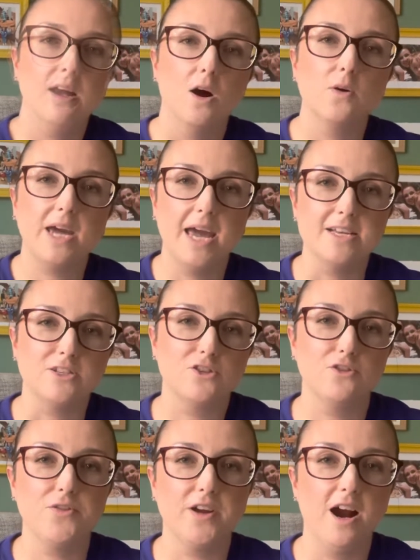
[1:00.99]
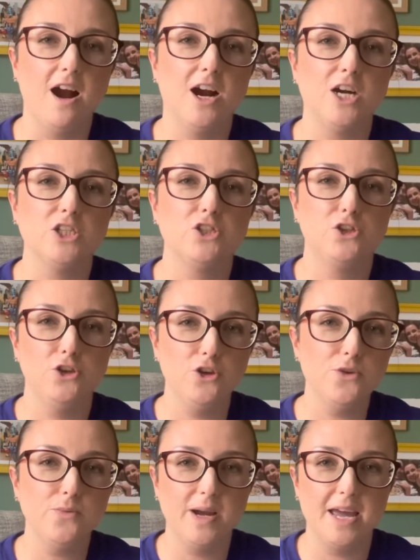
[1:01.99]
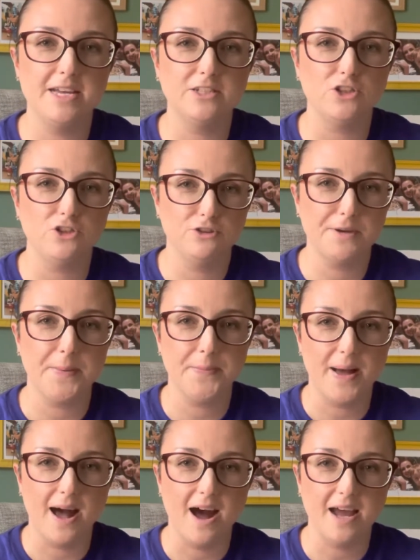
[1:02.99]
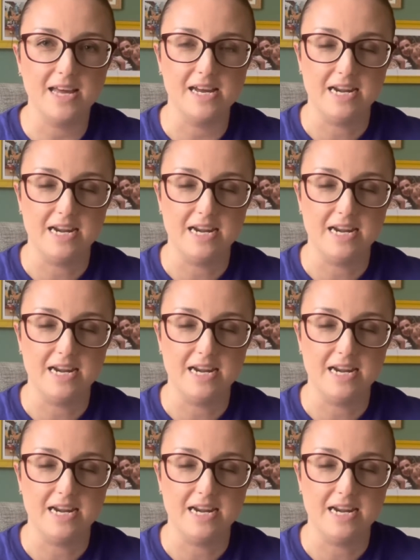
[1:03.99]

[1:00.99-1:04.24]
Okay, so there are 2 ways you can buy an